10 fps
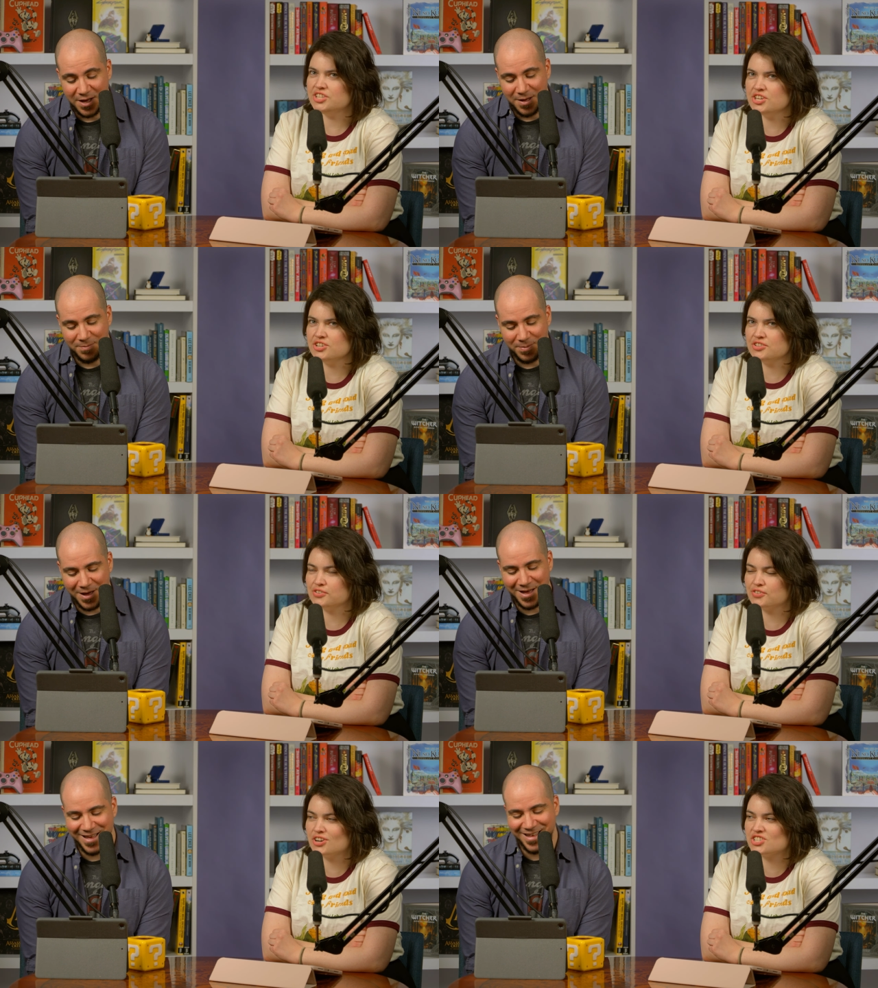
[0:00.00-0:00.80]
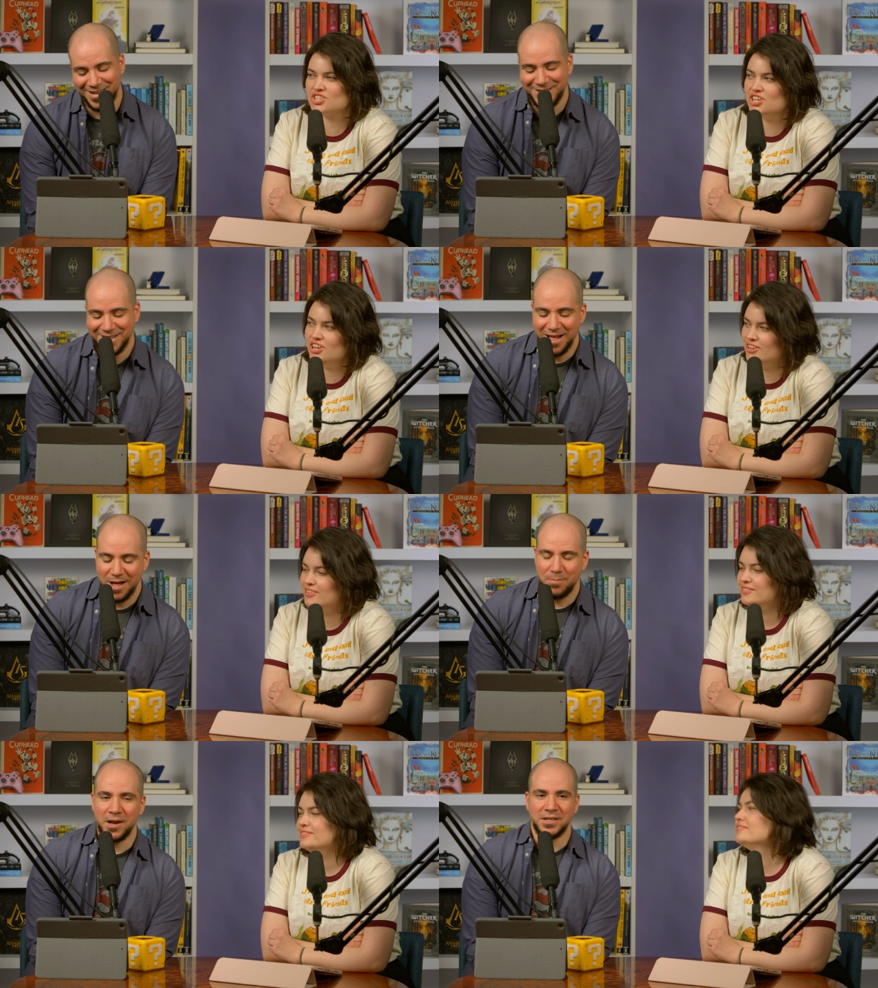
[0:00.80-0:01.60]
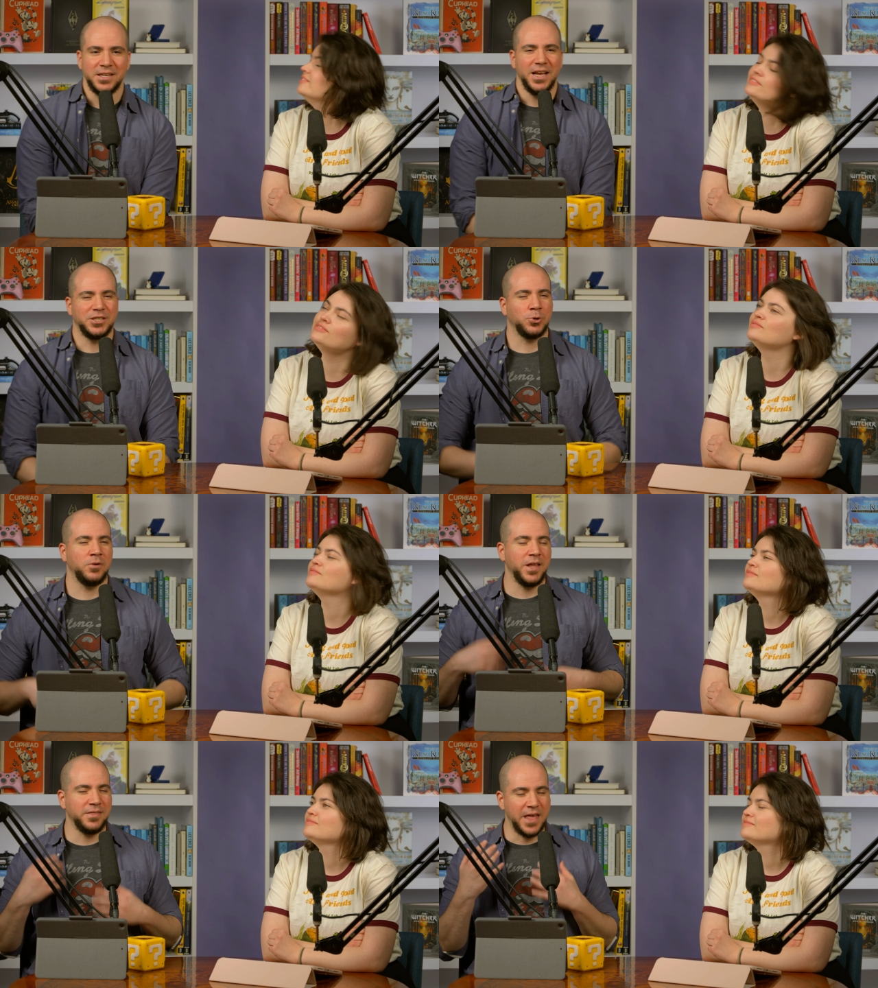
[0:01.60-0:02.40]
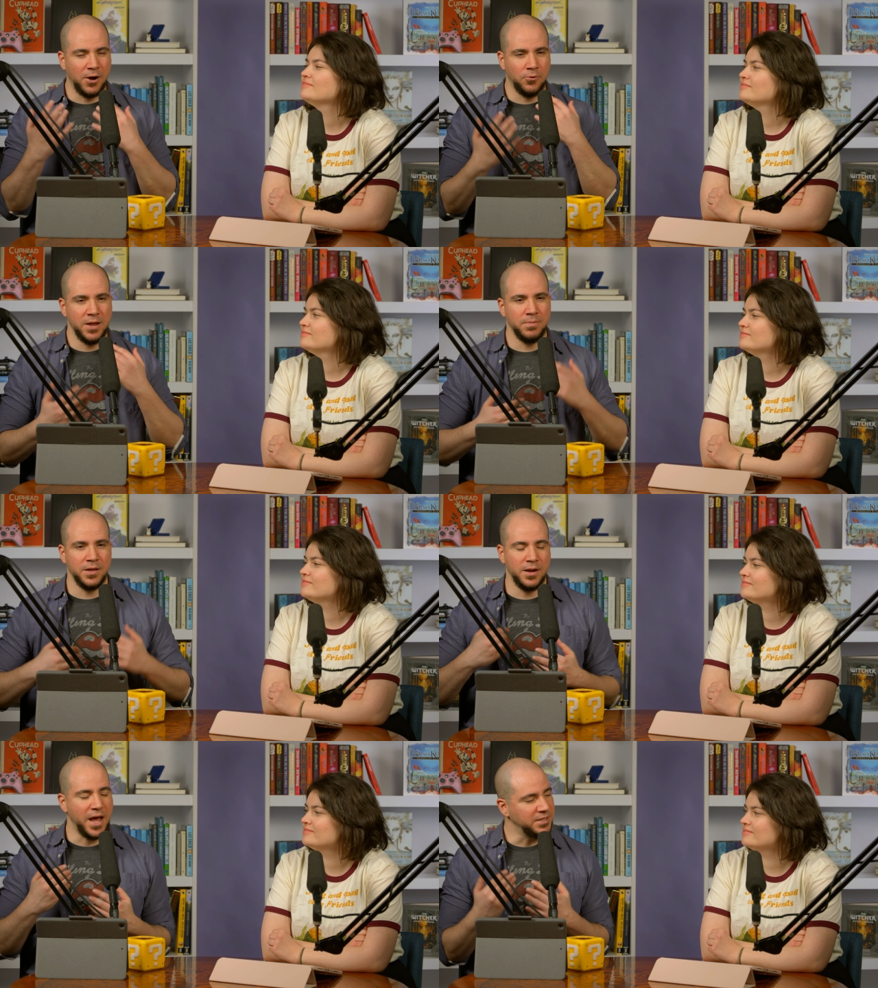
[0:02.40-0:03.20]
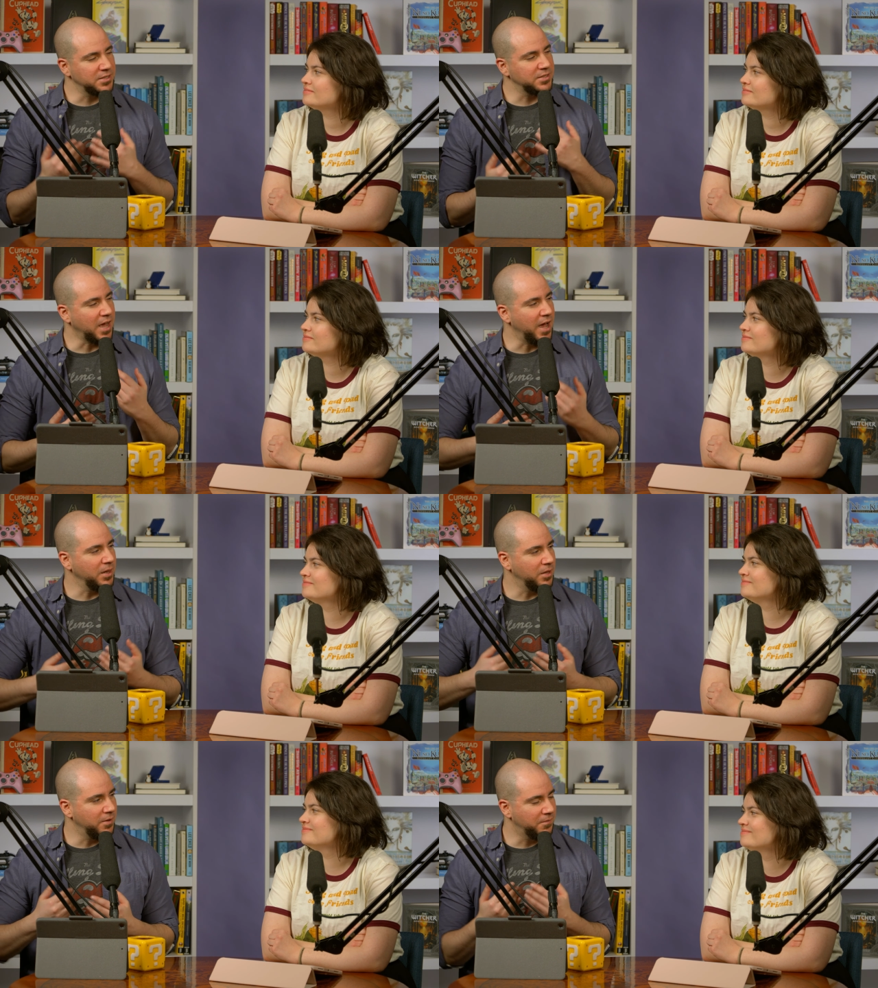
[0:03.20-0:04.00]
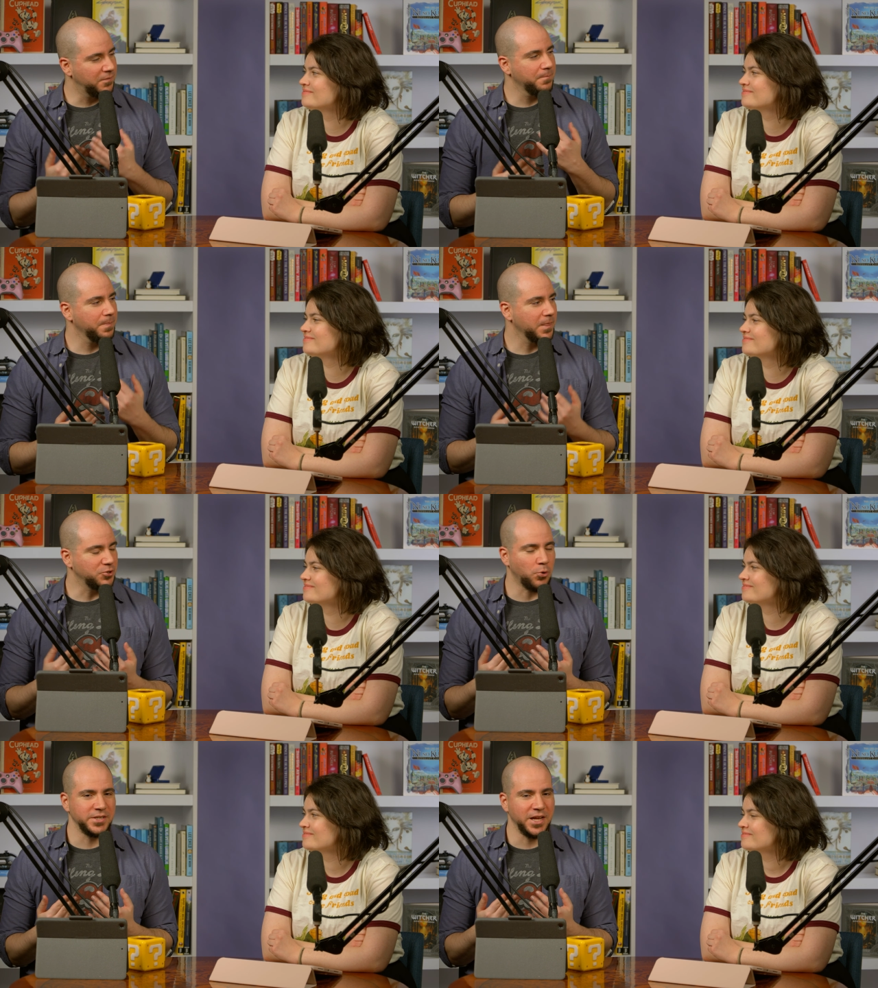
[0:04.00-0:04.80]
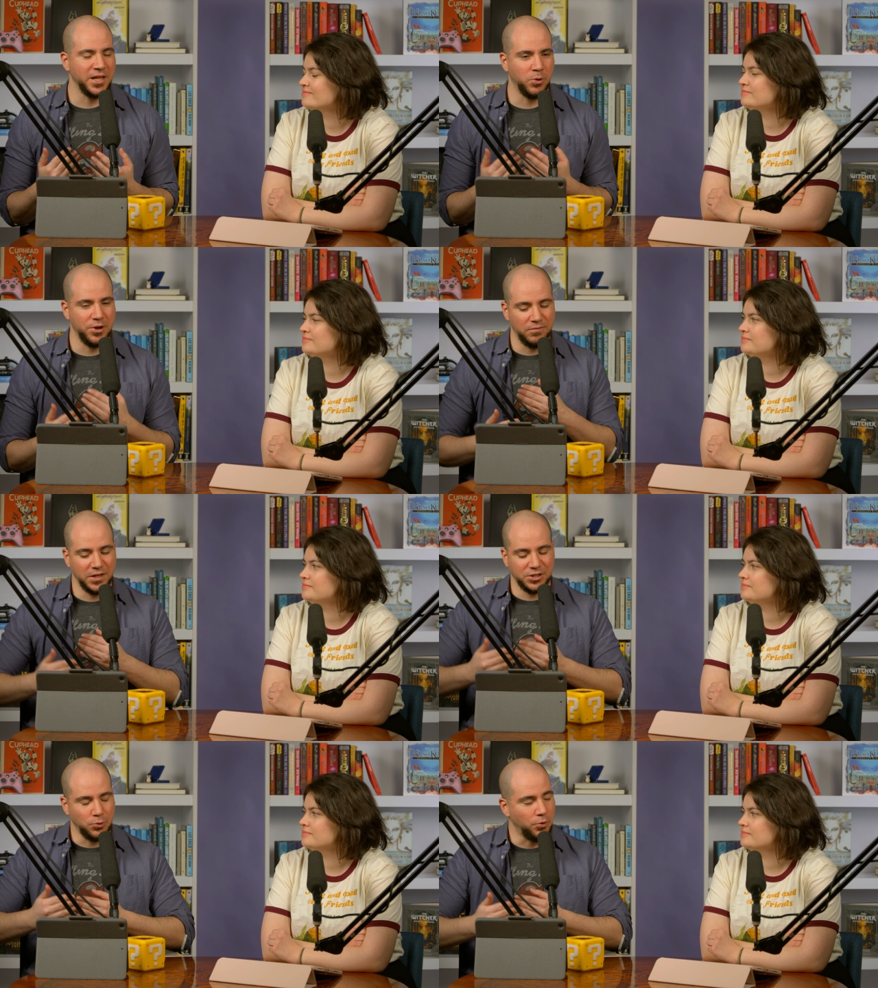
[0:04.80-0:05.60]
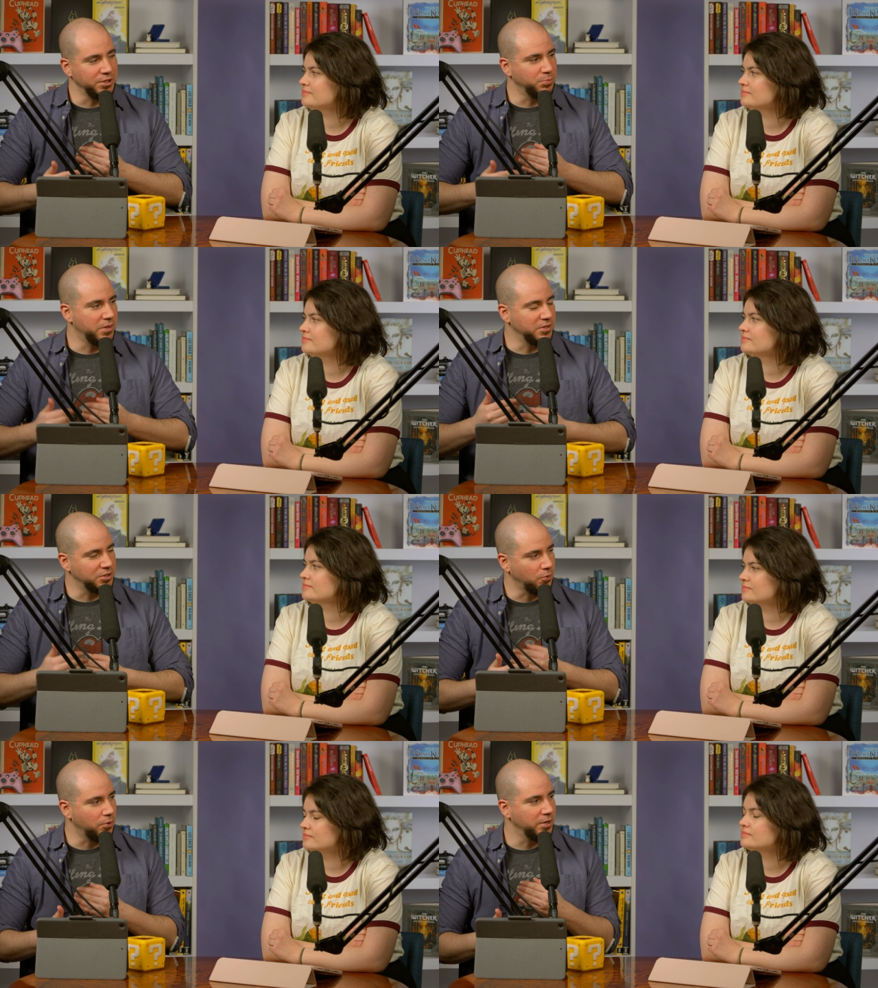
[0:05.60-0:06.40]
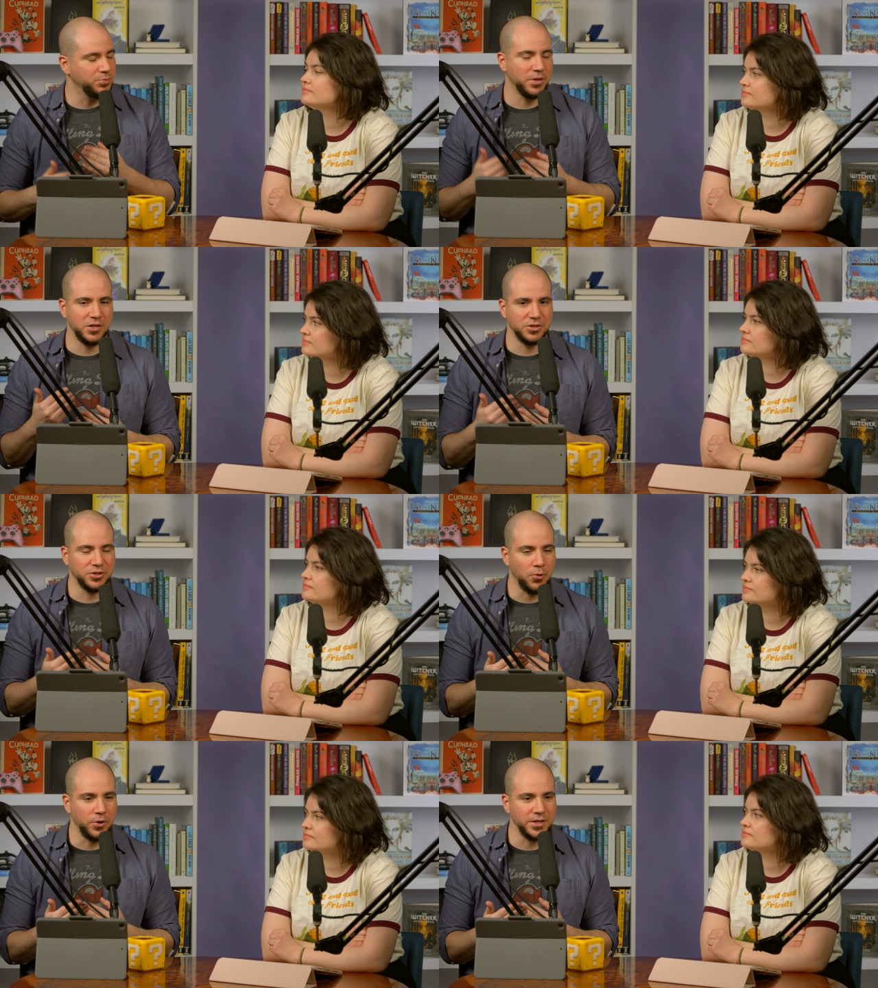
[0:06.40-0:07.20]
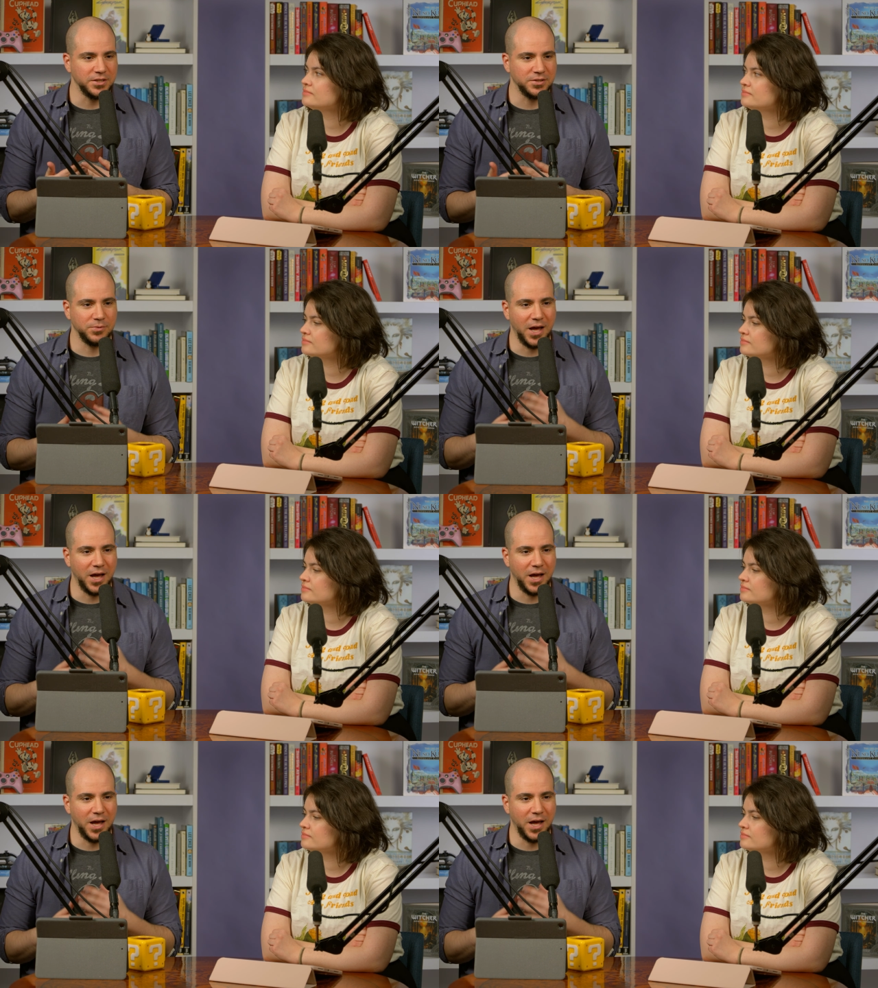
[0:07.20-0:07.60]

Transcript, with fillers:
Speaker 1: Deconstruction. but it's it's sort of like that Arabian Nights style of storytelling where you have like stories within stories within stories.